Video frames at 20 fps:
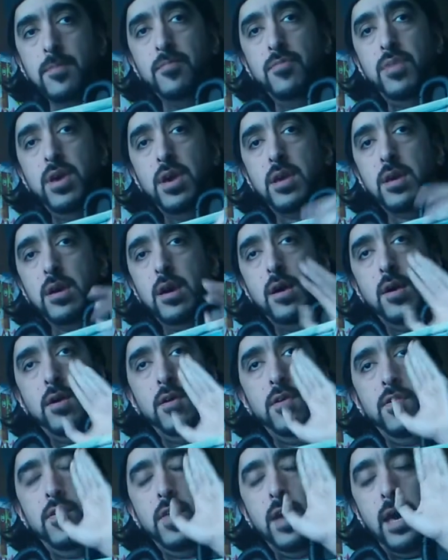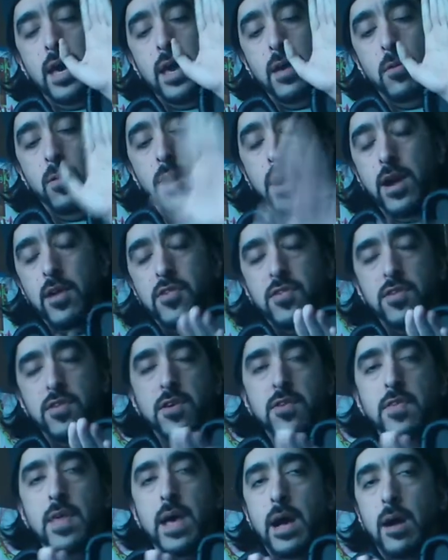because I washed
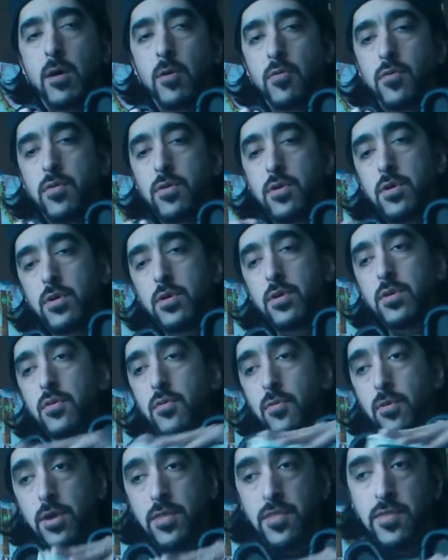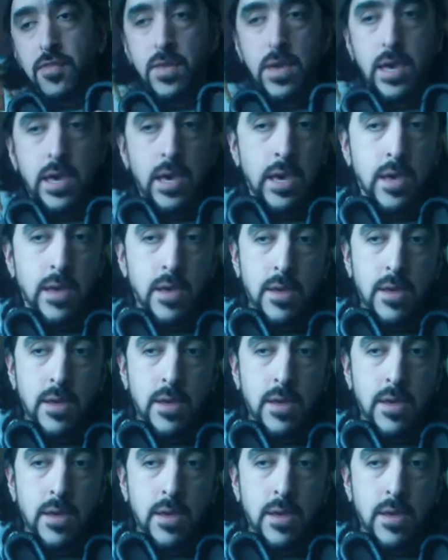these out with the